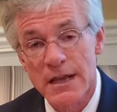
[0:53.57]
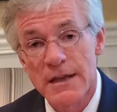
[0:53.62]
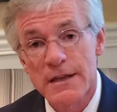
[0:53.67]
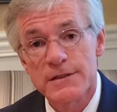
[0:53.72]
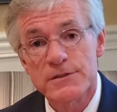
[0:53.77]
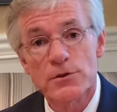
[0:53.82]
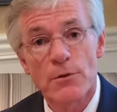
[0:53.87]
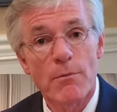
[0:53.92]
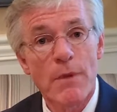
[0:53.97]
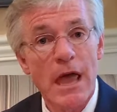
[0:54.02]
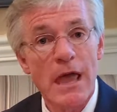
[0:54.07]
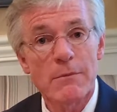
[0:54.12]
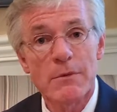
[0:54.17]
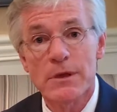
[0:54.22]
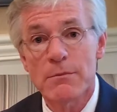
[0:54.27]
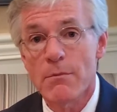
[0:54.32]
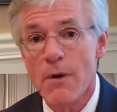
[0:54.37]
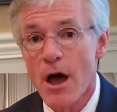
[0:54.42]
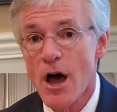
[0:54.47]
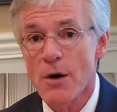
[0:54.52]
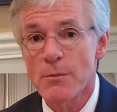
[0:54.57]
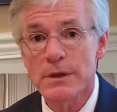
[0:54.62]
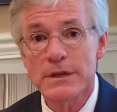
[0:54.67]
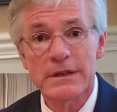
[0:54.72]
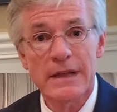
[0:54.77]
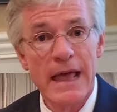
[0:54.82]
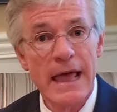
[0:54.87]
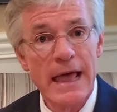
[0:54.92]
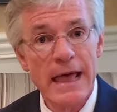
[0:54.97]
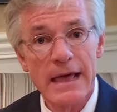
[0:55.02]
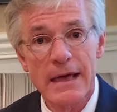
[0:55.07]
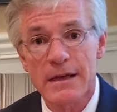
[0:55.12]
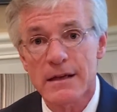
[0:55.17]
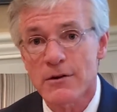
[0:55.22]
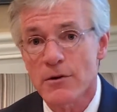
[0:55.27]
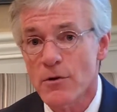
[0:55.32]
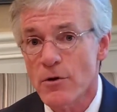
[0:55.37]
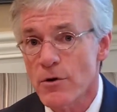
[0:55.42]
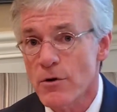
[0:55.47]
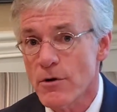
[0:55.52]
So maybe mom and dad
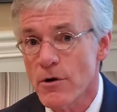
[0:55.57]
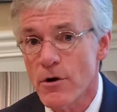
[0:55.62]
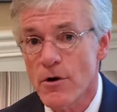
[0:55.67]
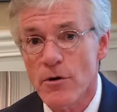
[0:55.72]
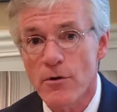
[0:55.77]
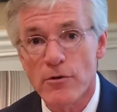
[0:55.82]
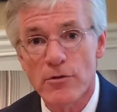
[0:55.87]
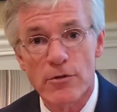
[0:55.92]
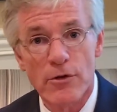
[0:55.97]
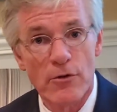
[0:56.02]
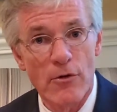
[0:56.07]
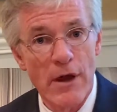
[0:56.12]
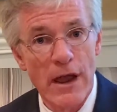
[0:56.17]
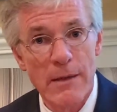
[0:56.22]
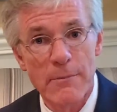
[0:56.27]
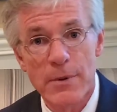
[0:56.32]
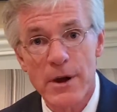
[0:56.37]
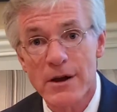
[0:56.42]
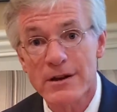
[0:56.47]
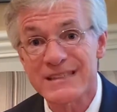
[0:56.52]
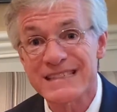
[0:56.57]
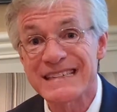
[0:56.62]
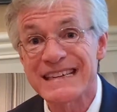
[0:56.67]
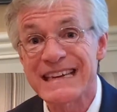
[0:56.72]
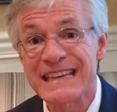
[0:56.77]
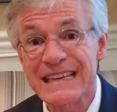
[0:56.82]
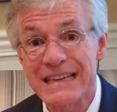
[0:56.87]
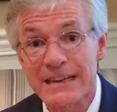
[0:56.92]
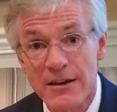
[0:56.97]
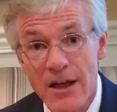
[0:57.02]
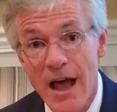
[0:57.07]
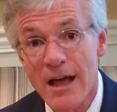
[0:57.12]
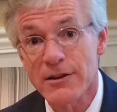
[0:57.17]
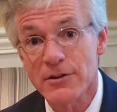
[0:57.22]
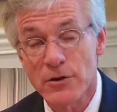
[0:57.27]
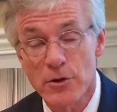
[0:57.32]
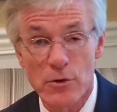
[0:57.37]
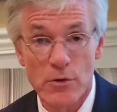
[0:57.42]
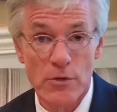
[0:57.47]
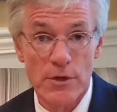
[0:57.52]
or the grandparents did not
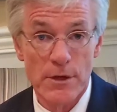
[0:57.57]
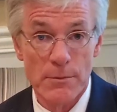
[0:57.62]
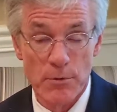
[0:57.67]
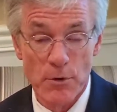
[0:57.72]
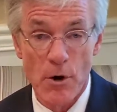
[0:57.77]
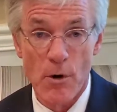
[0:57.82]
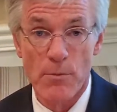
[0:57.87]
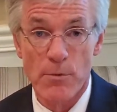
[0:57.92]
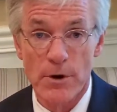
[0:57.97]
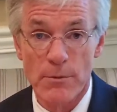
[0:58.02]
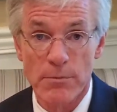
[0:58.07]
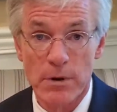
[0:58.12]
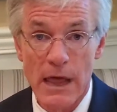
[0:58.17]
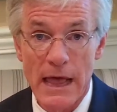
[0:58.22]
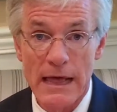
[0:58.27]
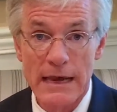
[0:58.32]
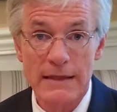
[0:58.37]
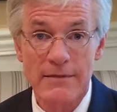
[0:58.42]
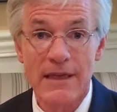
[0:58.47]
do the appropriate planning.